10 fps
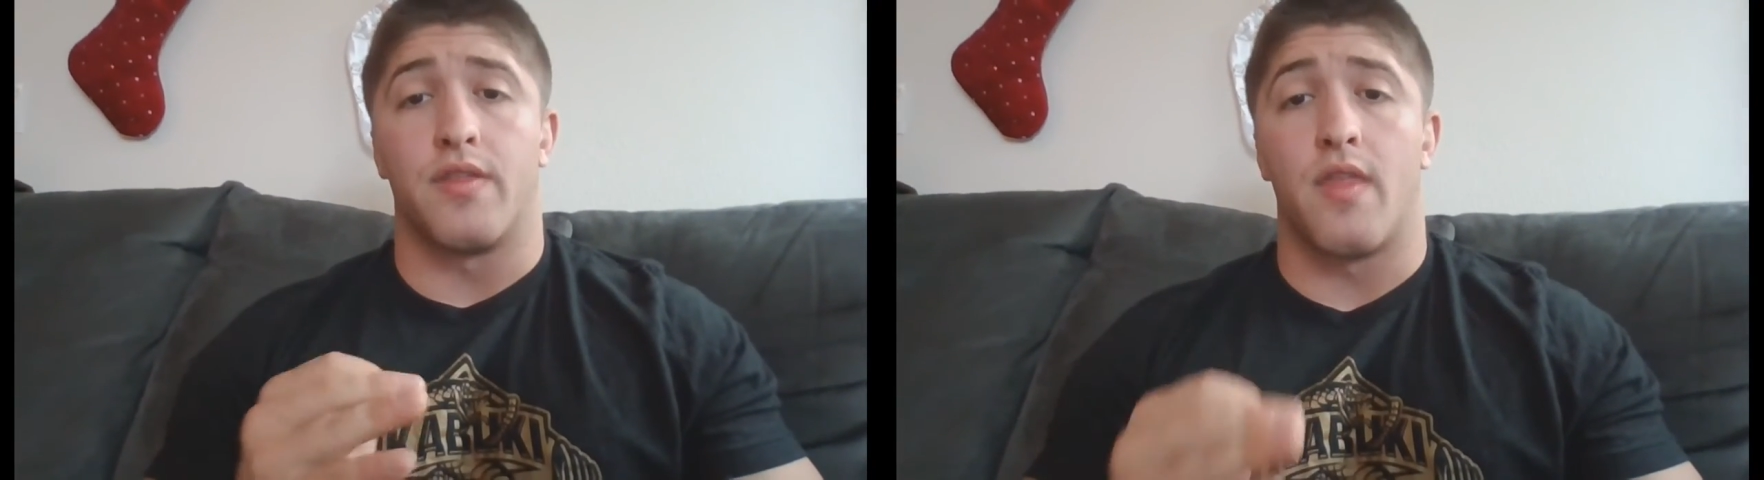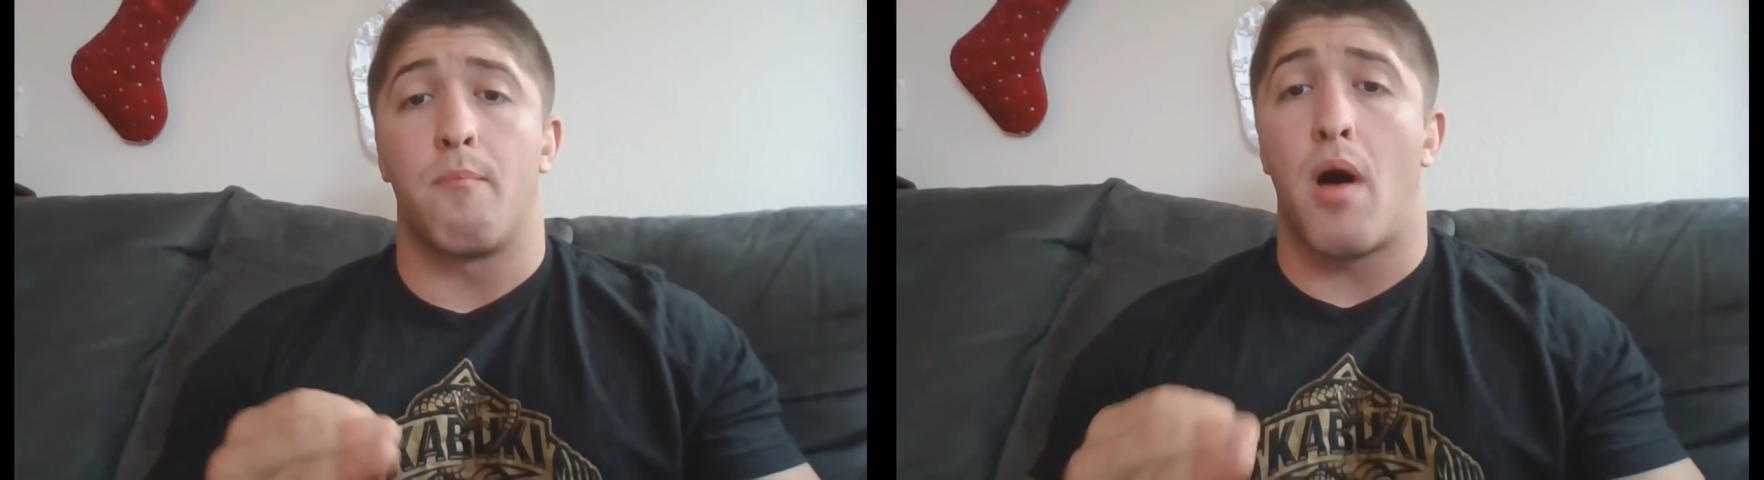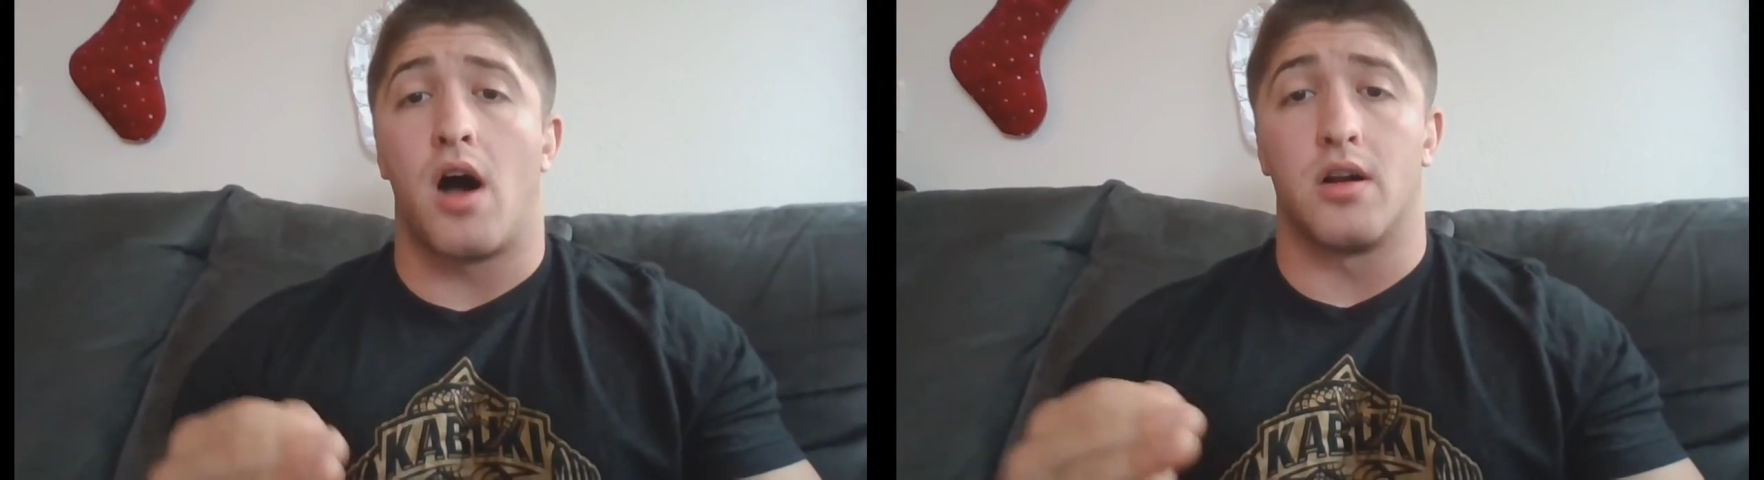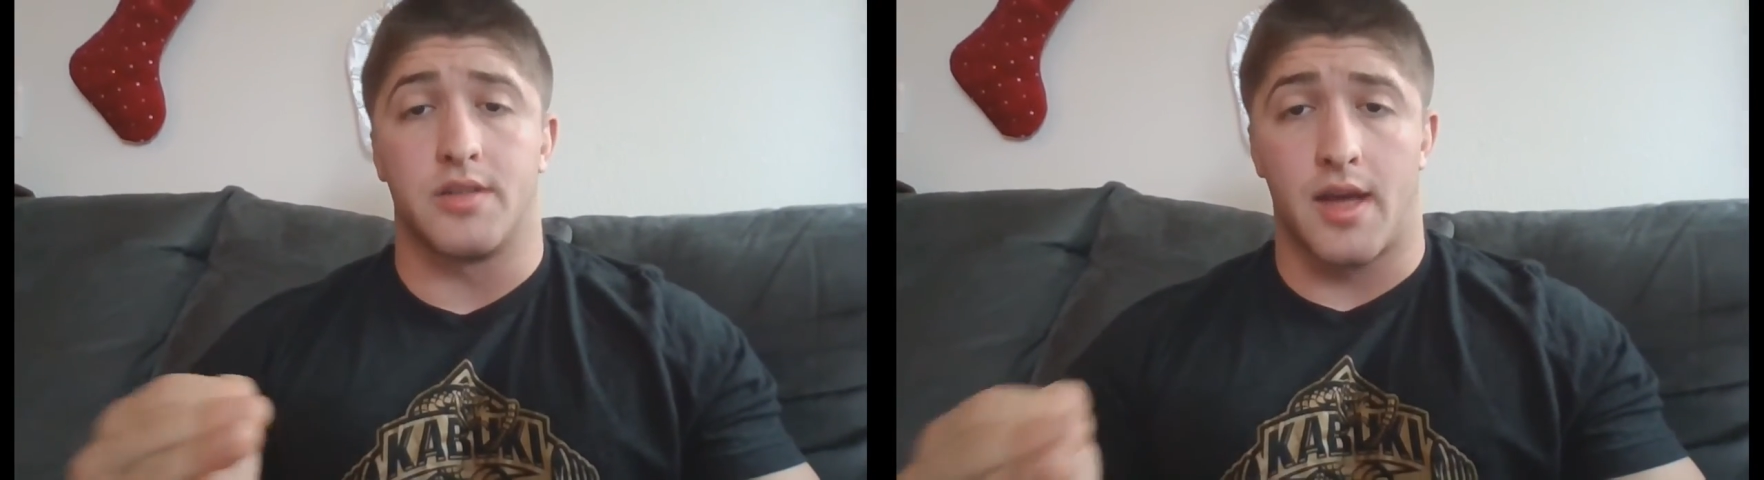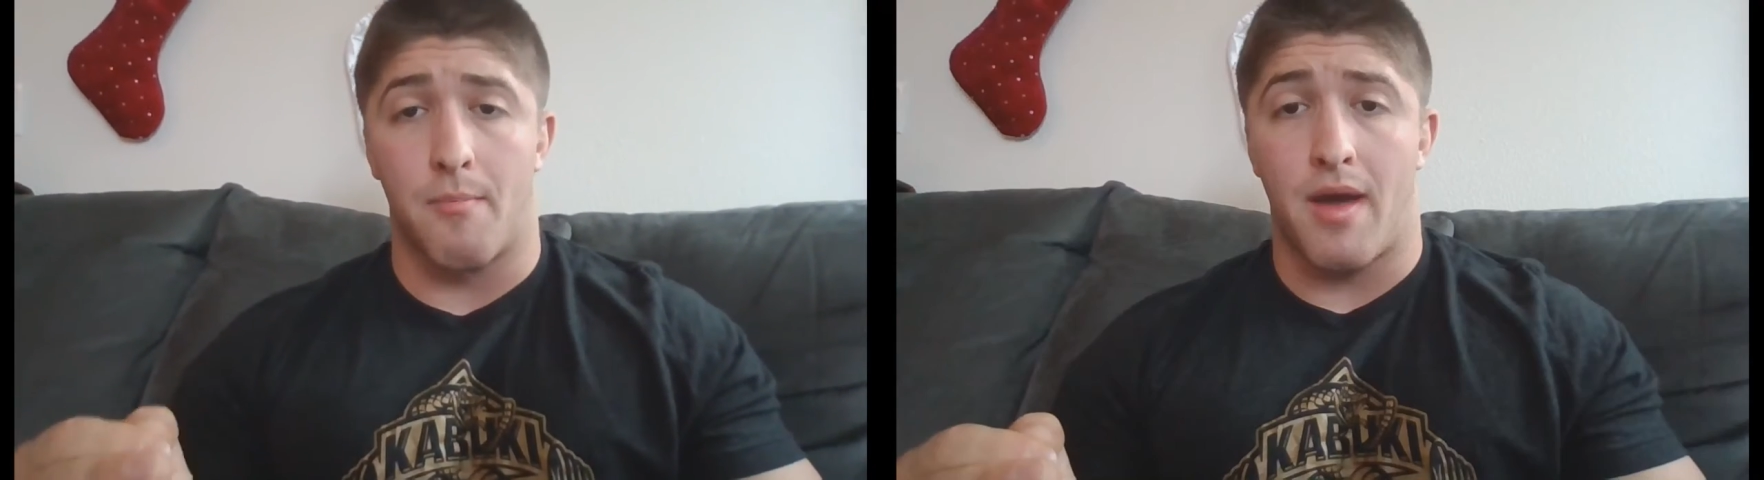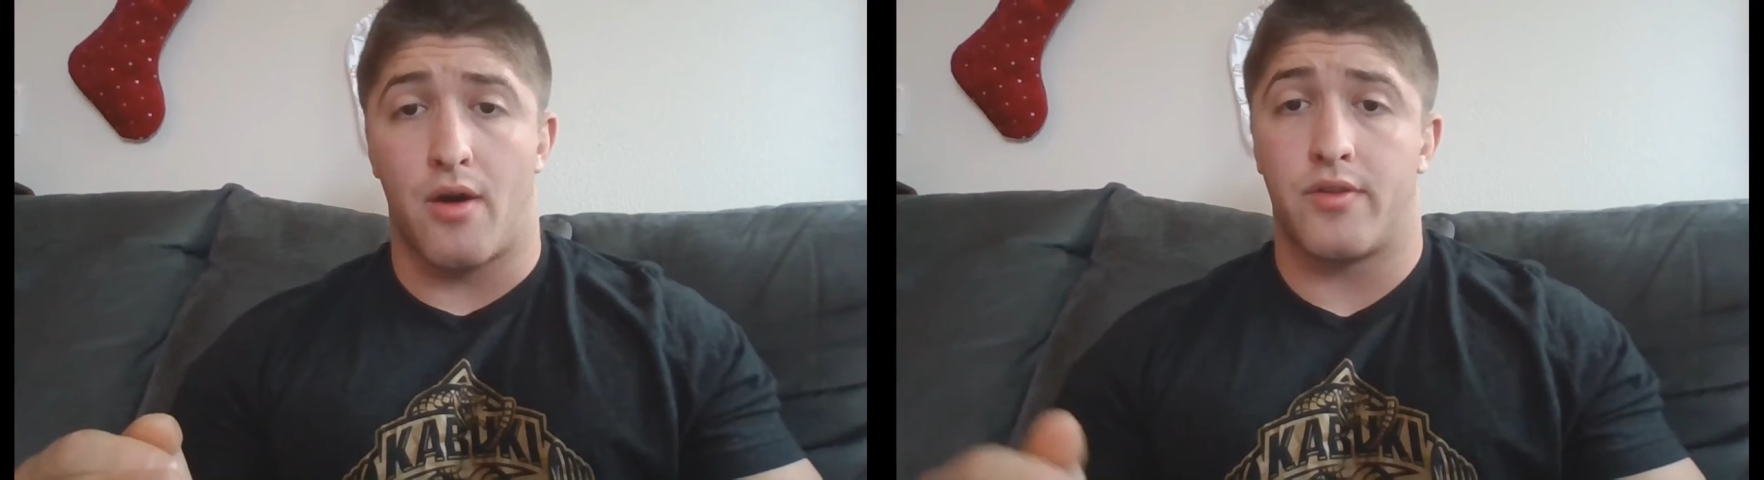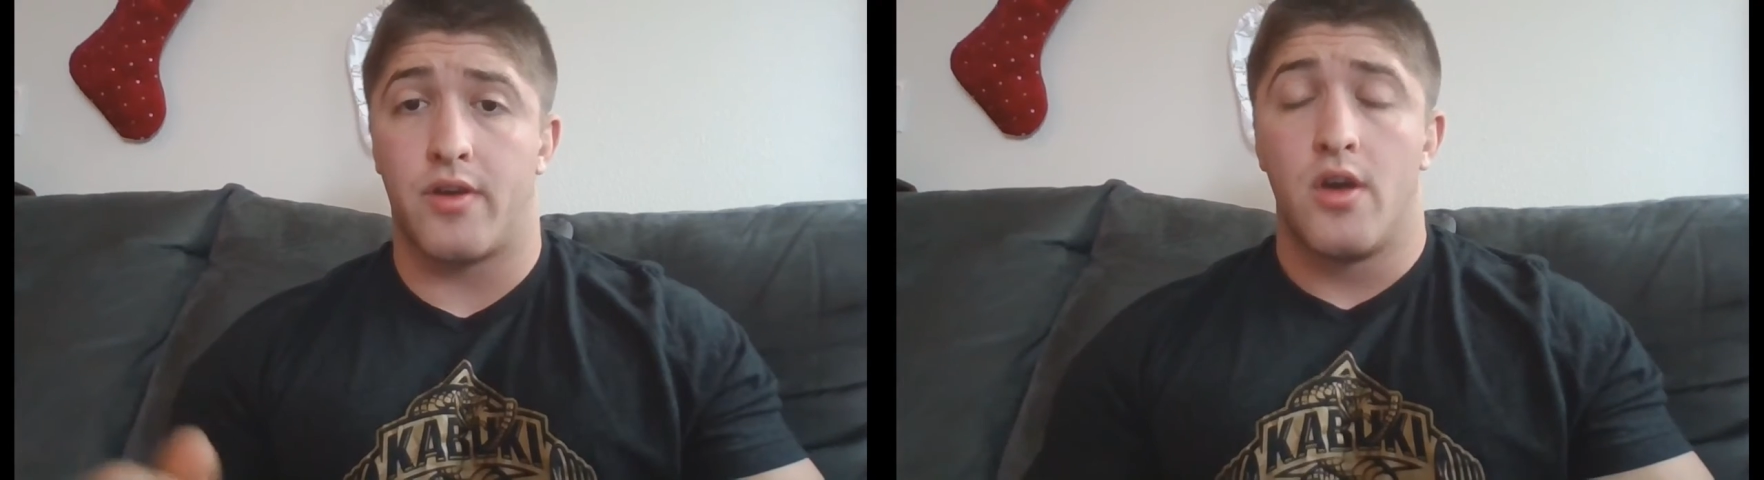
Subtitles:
than the pausing amount.